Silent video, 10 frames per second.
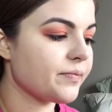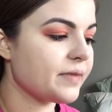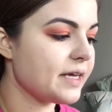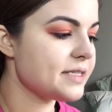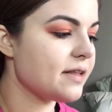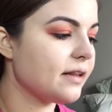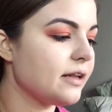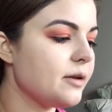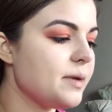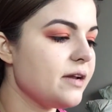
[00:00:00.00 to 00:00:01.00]
It has a
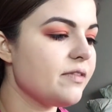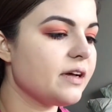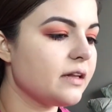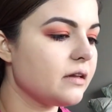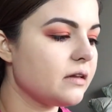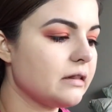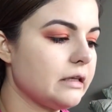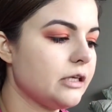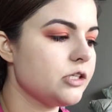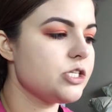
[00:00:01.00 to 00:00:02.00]
little bit of a
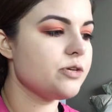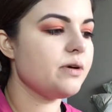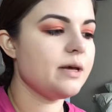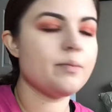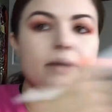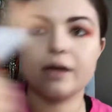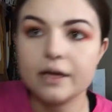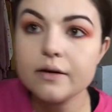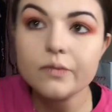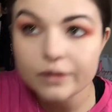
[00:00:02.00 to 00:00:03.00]
glitter to it, but
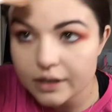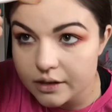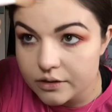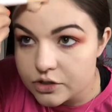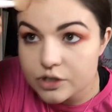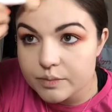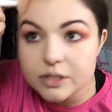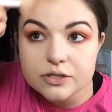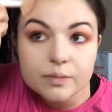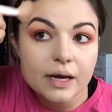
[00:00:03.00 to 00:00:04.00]
I don't think it should be
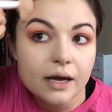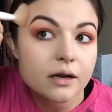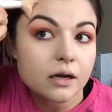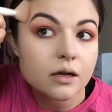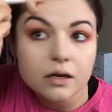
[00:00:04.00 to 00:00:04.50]
too bad.